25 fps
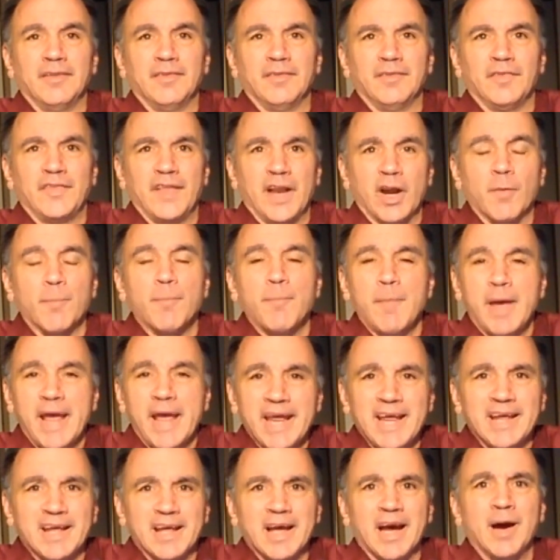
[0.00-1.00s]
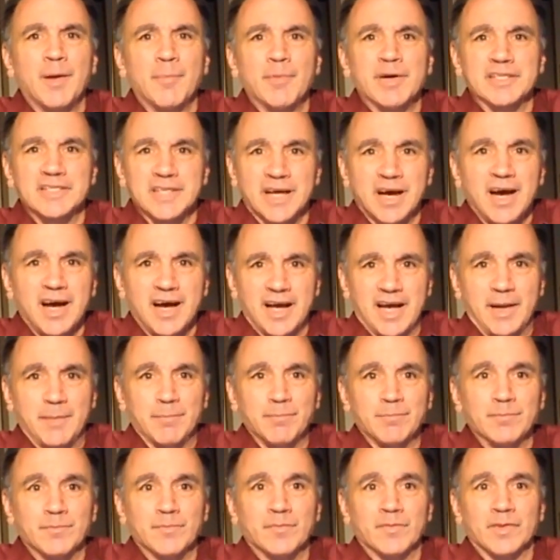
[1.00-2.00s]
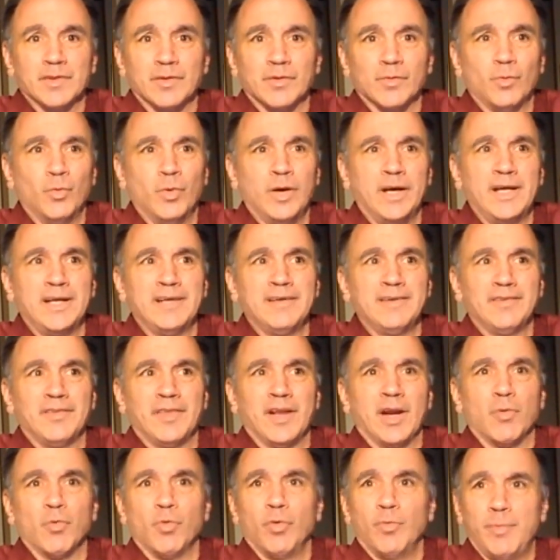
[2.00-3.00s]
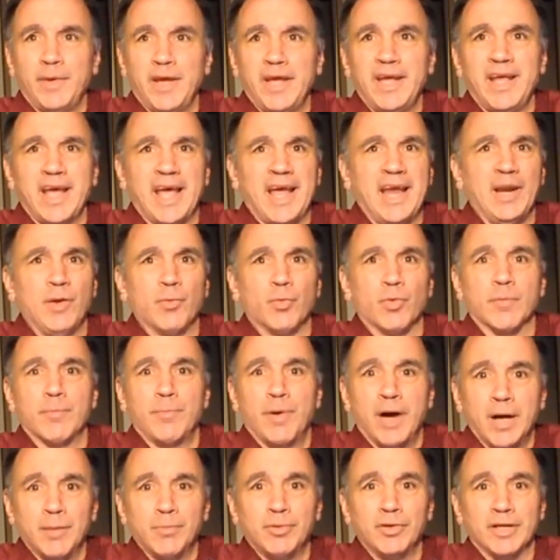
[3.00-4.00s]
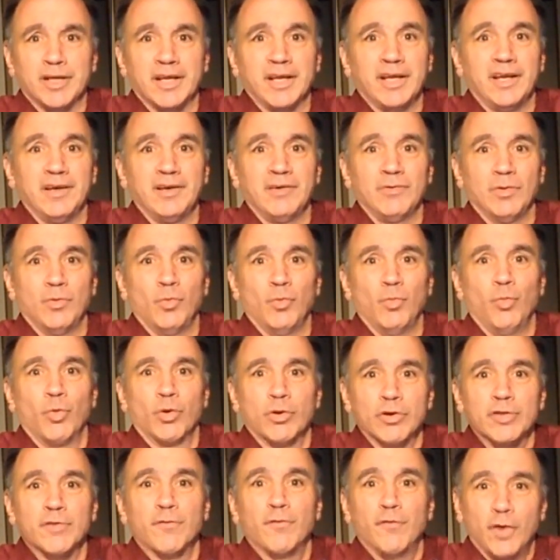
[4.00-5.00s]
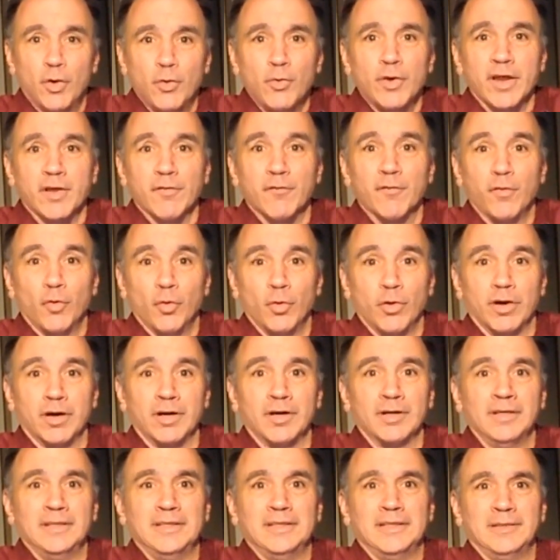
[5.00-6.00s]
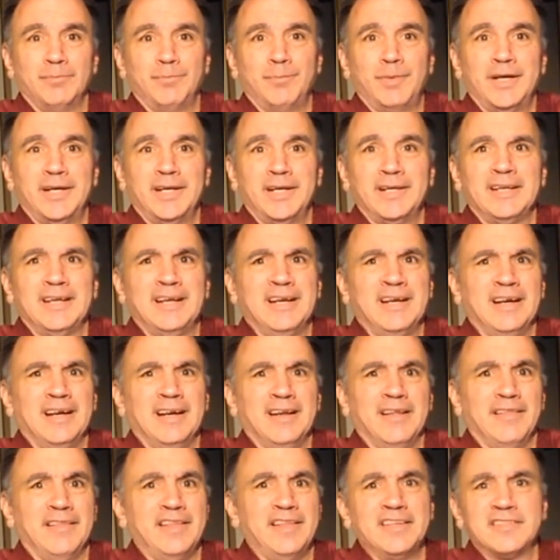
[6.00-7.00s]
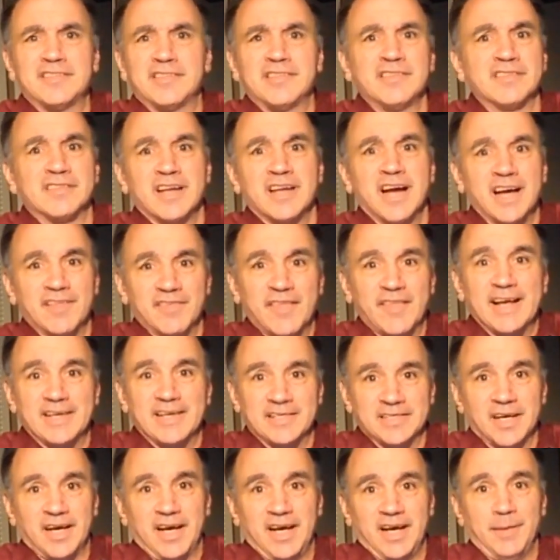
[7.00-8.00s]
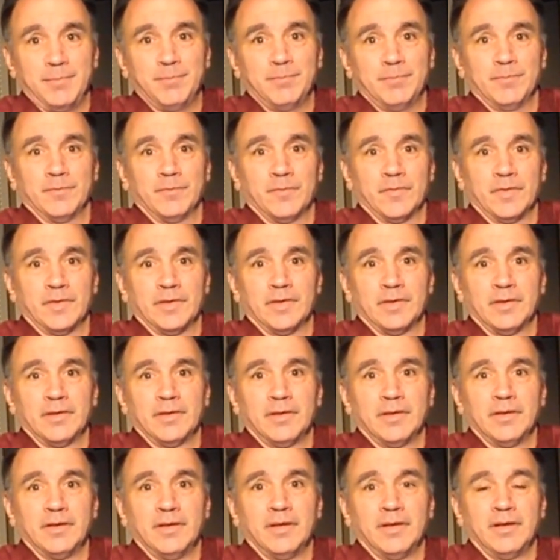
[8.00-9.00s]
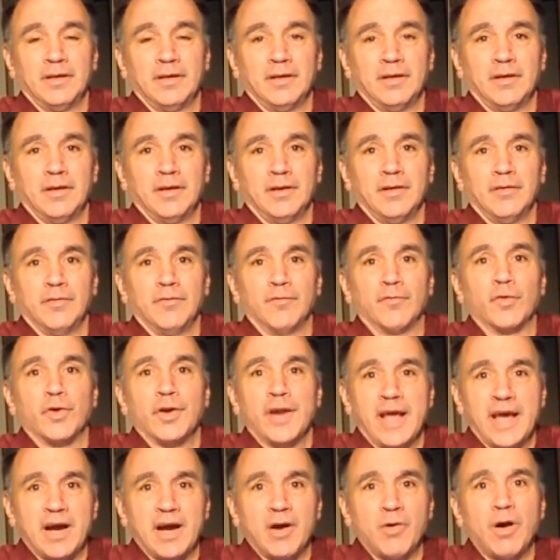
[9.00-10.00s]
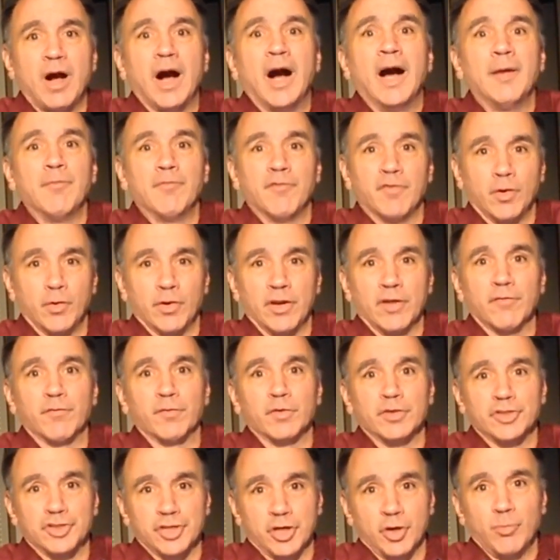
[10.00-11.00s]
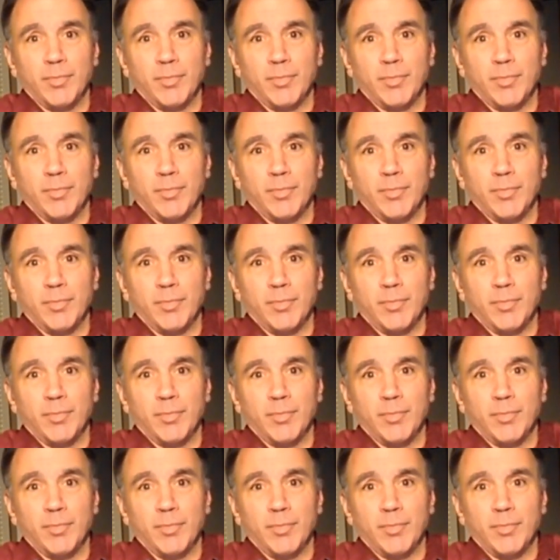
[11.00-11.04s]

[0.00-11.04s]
there may come a time when there will be a Republican worth voting for, but this is not that time. For now, I'm voting for Joe